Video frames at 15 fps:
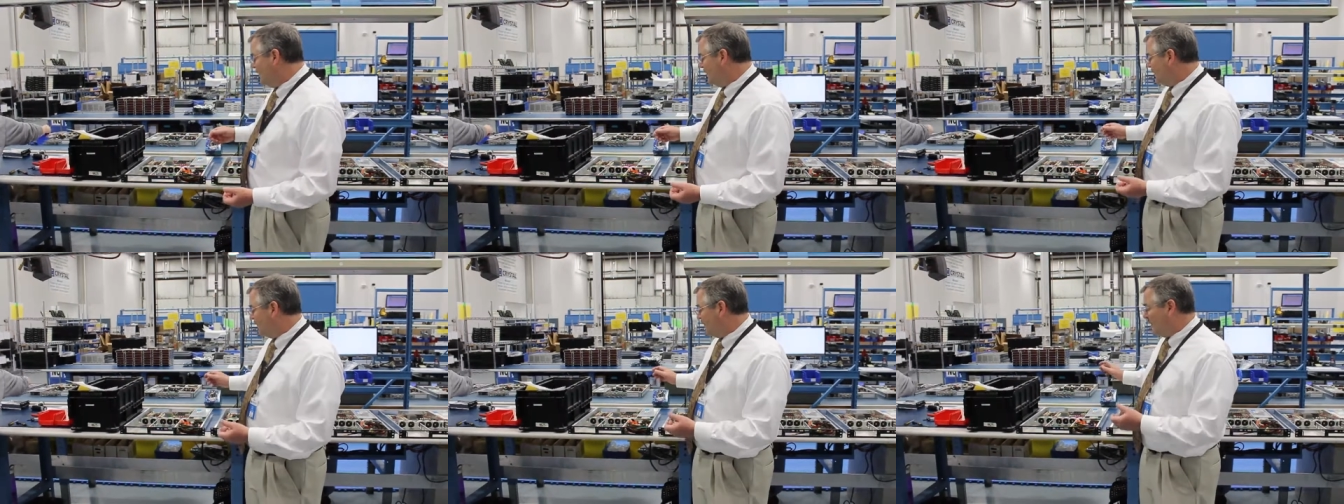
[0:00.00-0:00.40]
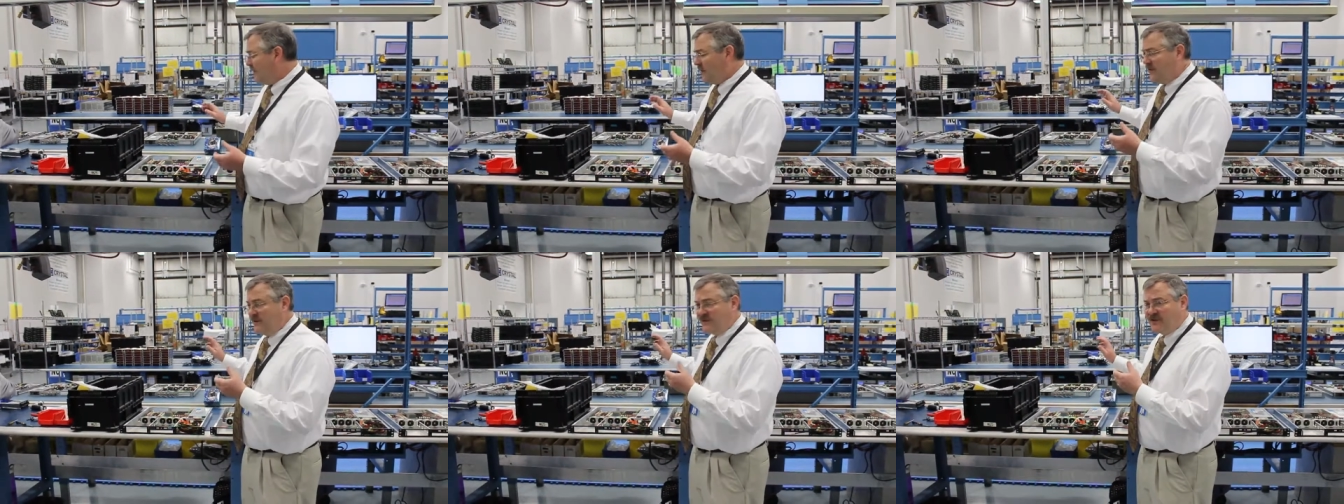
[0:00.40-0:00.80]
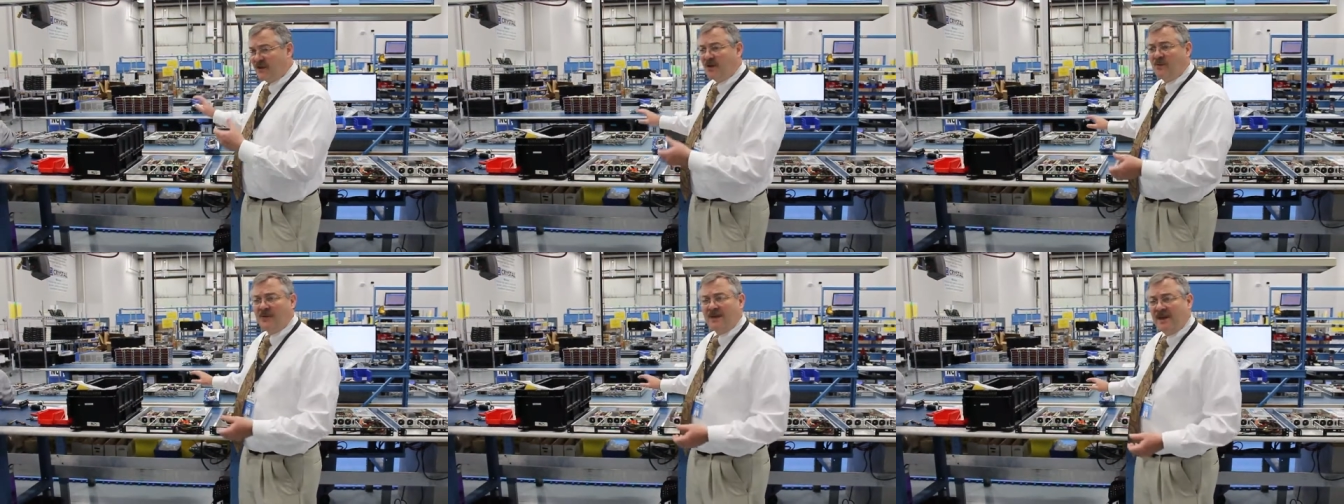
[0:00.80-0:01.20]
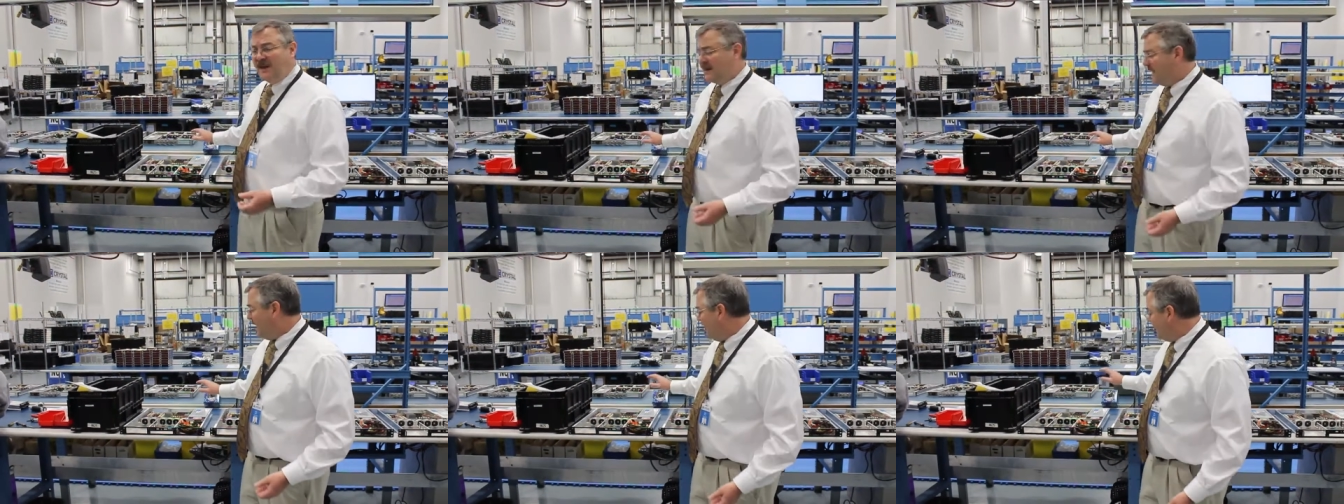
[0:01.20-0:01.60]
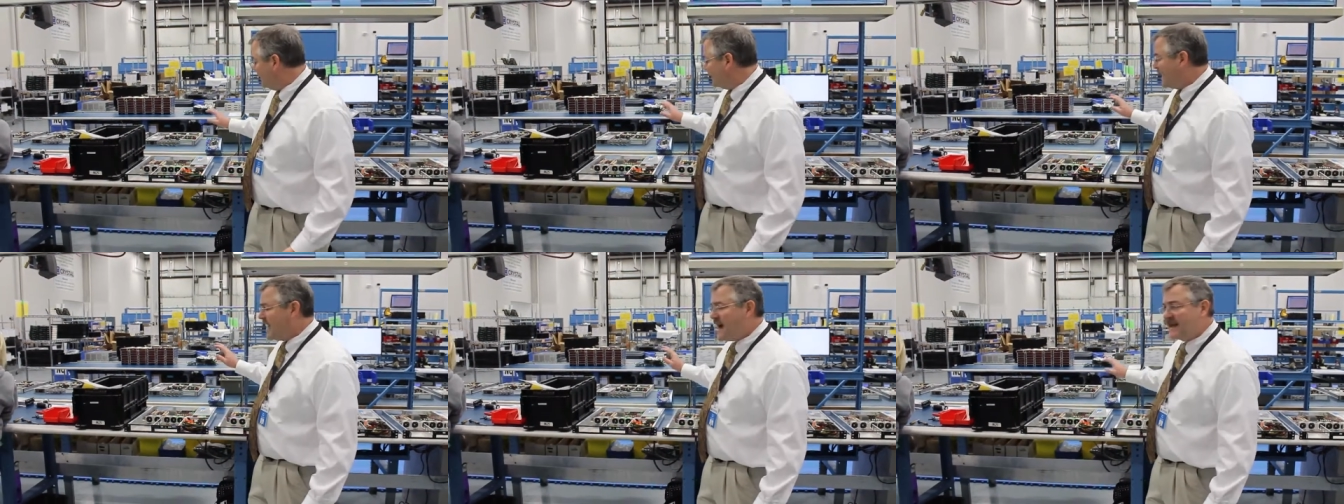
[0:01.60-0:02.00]
So we start with a, a
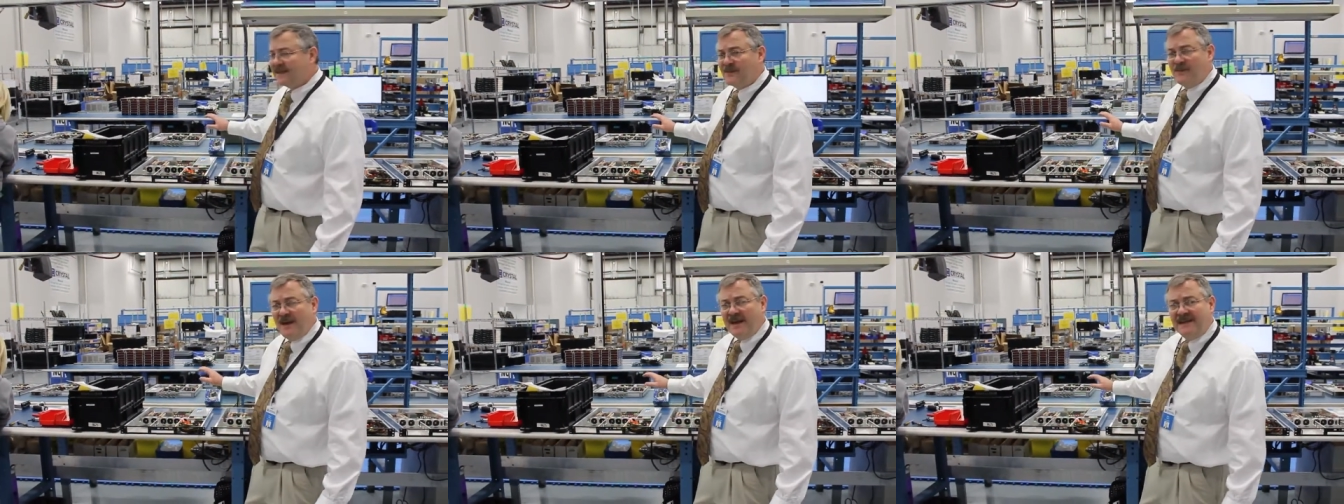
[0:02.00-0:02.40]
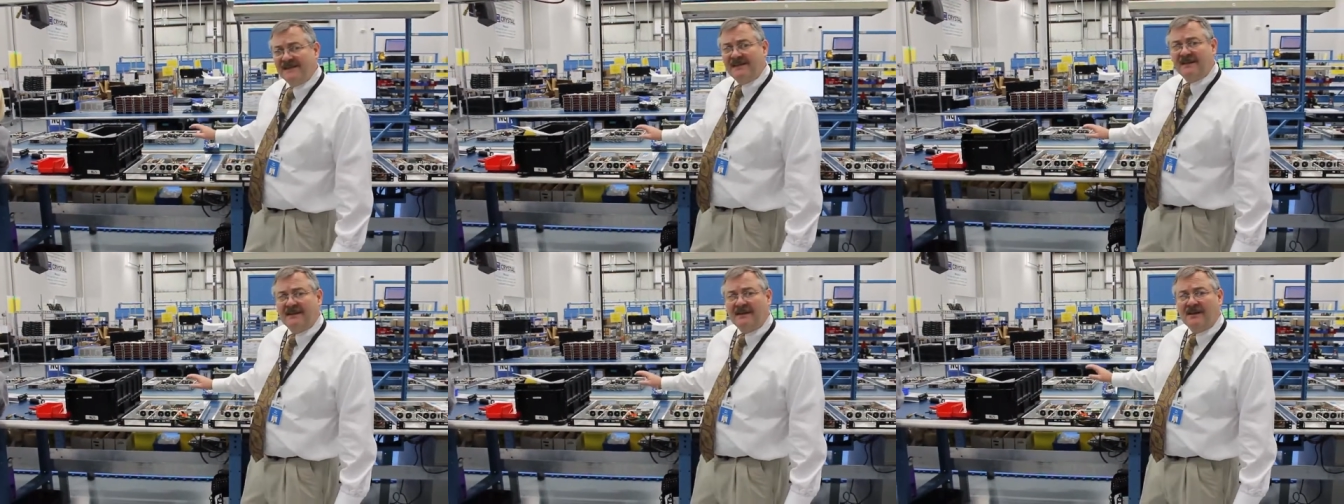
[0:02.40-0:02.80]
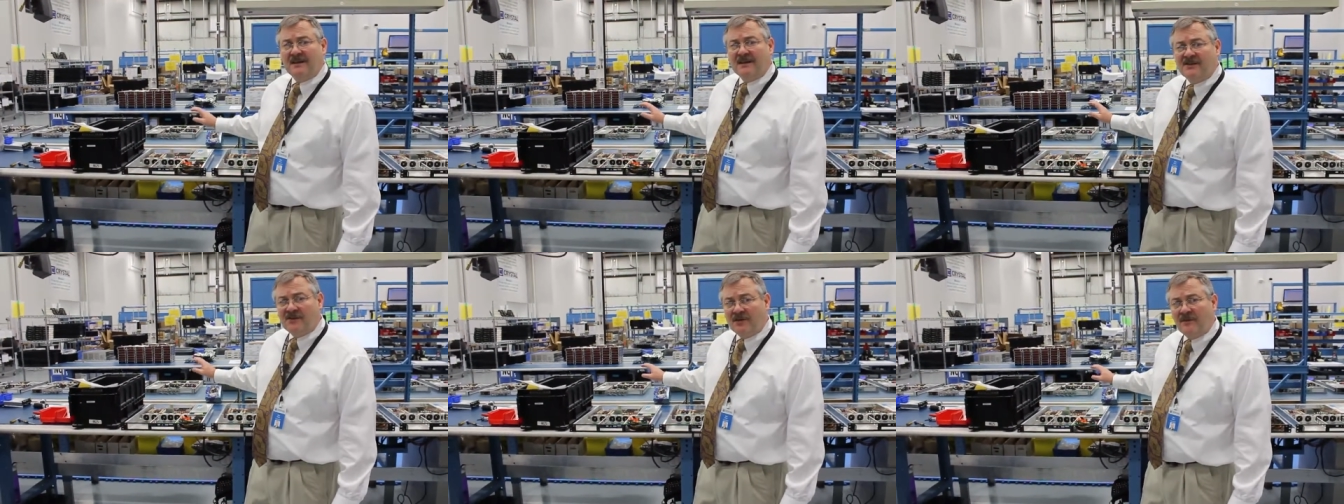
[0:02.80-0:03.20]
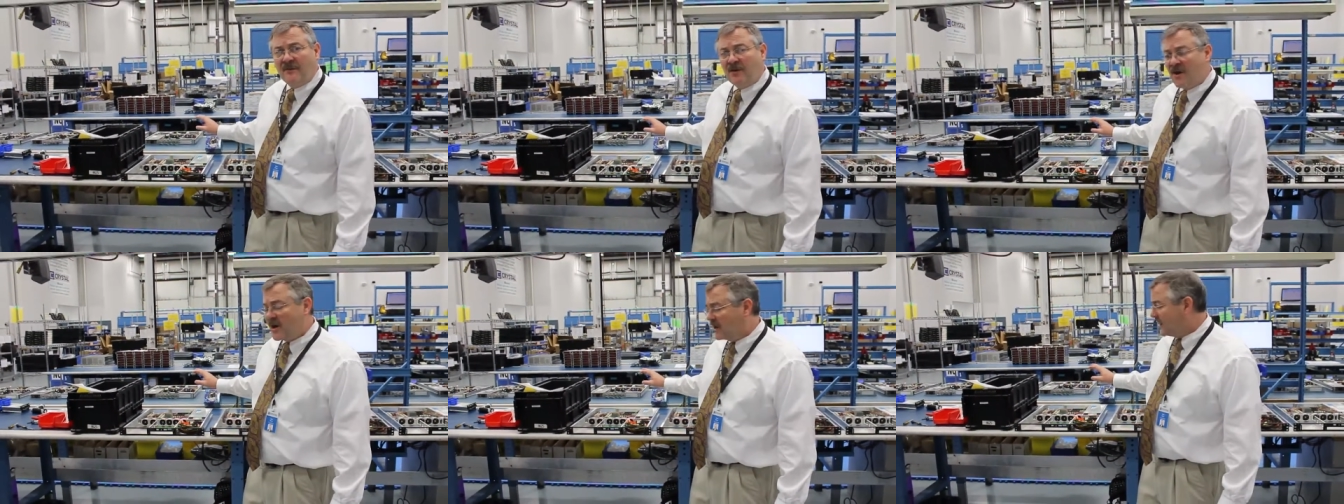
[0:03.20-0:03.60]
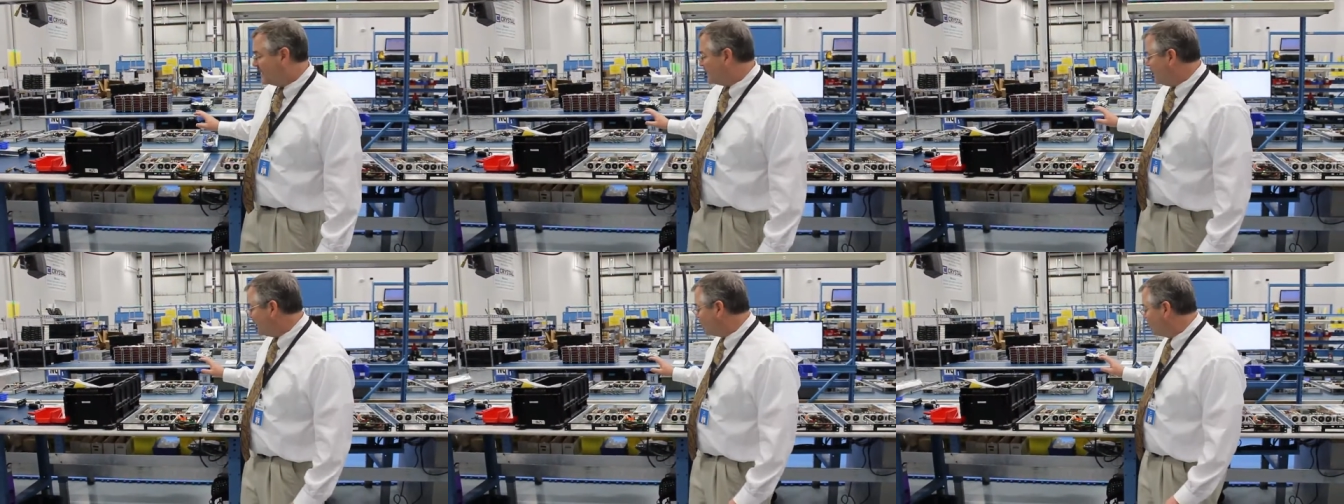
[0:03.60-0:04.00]
COTS-based uh, server
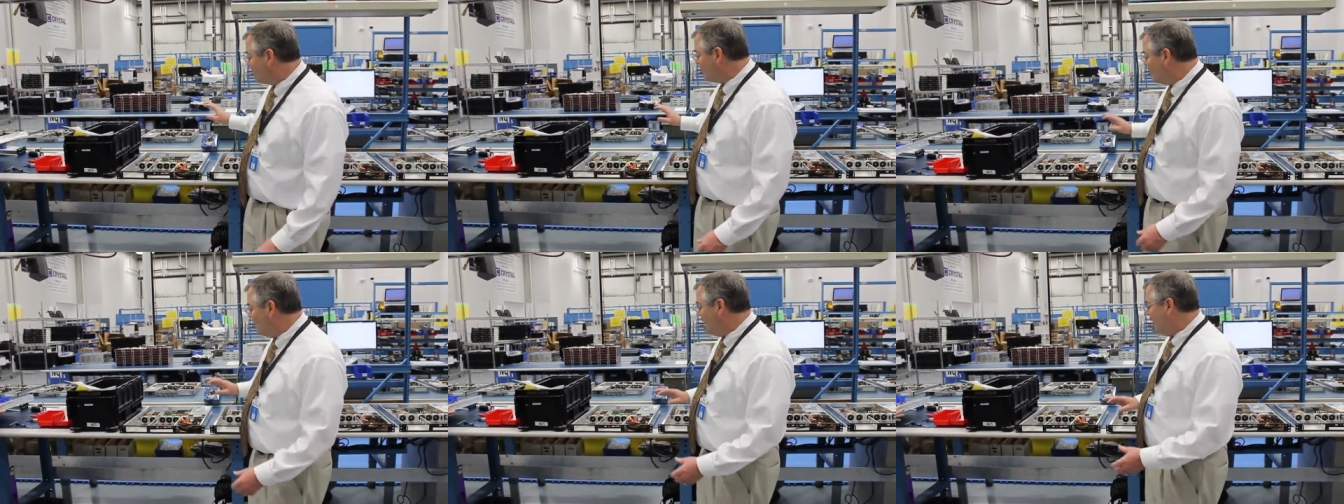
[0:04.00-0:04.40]
architecture